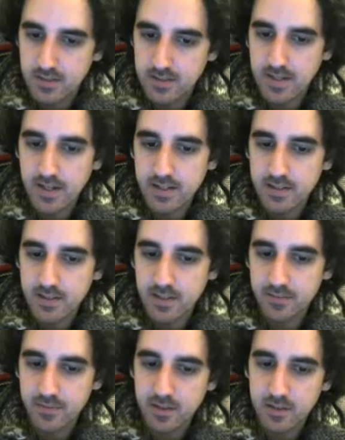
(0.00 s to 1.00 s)
lighting, I
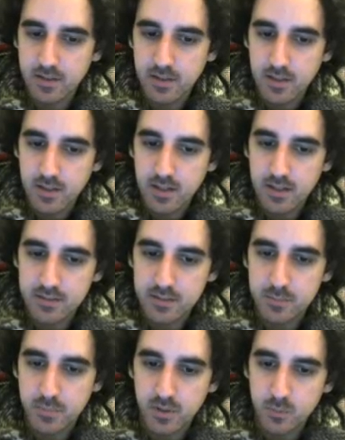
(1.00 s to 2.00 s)
think at
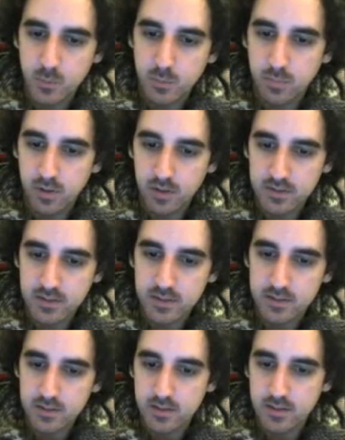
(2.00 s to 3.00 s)
this point we blocked
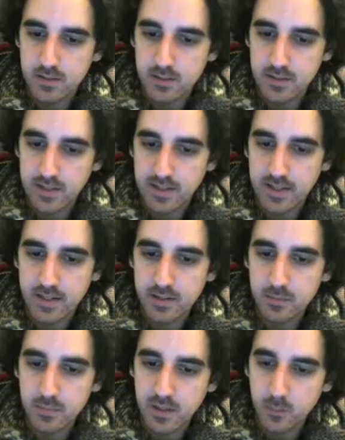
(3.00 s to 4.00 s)
in the
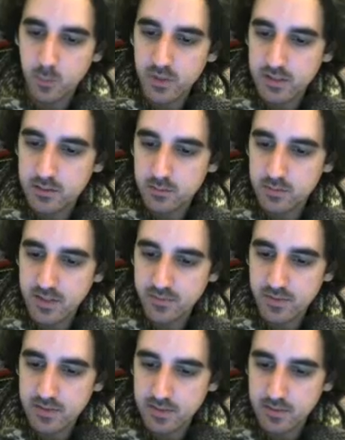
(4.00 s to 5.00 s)
lighting, but we need to
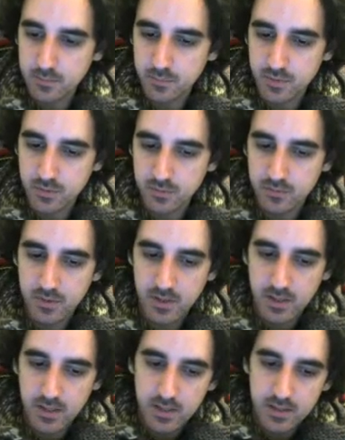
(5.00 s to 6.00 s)
definitely improve
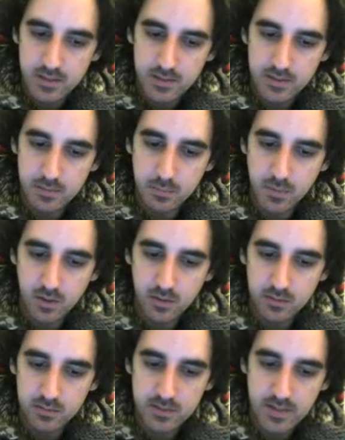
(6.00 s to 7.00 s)
the
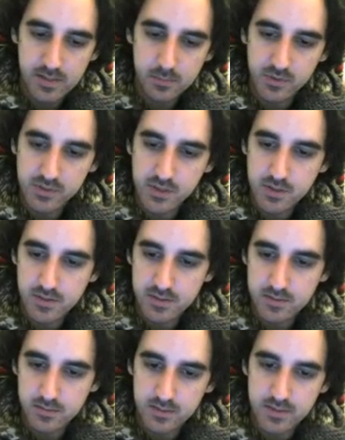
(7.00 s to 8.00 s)
models, add more
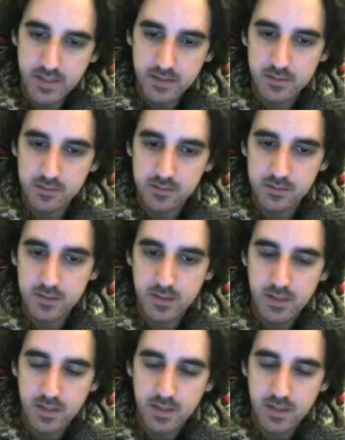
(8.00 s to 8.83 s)
interest in the textures,